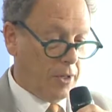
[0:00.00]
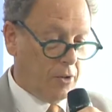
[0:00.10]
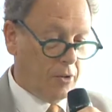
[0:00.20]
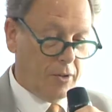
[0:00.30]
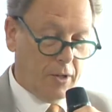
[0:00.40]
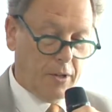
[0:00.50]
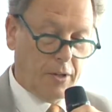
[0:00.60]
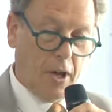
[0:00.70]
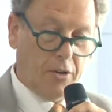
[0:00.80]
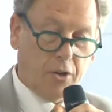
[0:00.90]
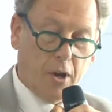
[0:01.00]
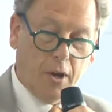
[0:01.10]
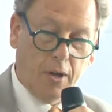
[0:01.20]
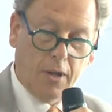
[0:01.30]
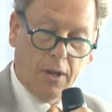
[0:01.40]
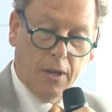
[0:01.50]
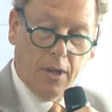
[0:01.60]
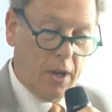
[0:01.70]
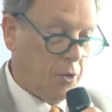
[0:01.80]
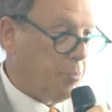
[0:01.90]
leader, Nadia,
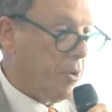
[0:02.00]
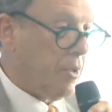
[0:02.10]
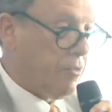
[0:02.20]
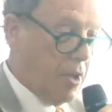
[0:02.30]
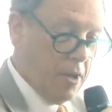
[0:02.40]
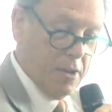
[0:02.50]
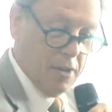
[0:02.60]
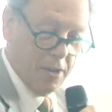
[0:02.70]
how do you pronounce that?